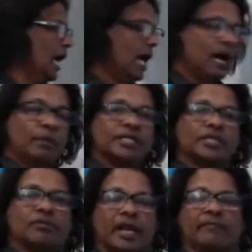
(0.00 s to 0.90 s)
How much
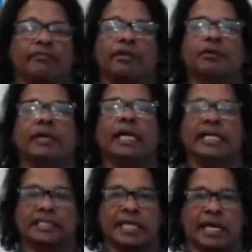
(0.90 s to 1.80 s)
revenue
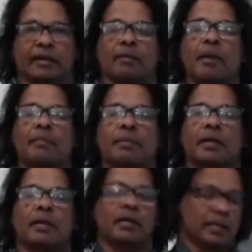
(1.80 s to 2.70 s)
is there?
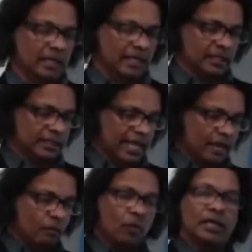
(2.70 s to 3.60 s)
Remember,
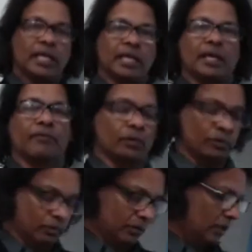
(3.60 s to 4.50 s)
they want to give
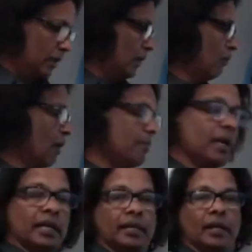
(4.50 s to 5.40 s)
you $1
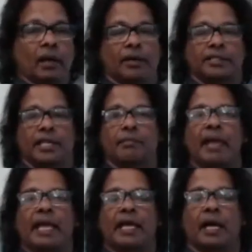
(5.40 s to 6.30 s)
million and
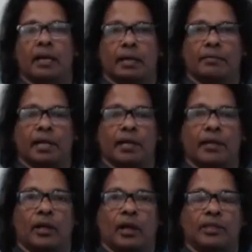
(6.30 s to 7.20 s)
make $100
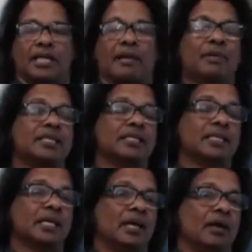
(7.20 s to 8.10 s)
million. That means
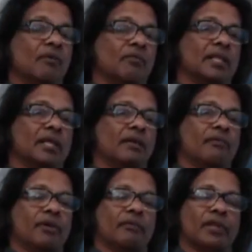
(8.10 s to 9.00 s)
for, the,
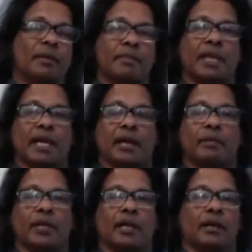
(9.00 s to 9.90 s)
for, you, for them to make
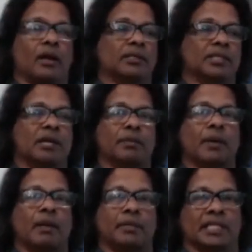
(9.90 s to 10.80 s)
$100 million, you have to
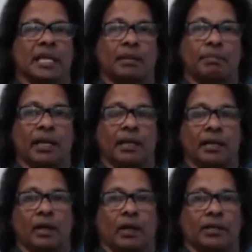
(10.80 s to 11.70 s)
probably sell a billion
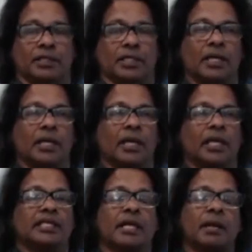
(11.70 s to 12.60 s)
dollars.
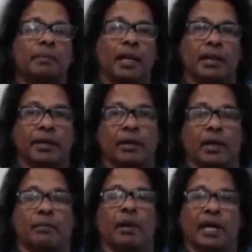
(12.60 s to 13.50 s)
Is there a billion
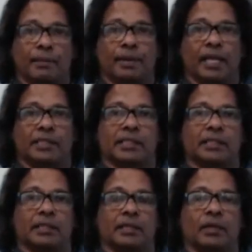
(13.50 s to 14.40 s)
dollar marketplace
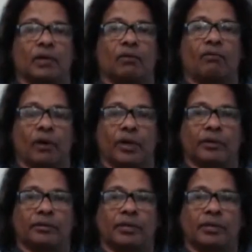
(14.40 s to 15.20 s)
for you?